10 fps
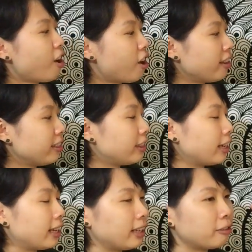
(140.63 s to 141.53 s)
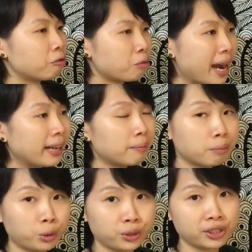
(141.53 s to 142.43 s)
on the
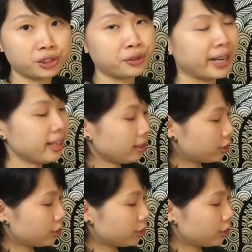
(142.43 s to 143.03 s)
rightmost string,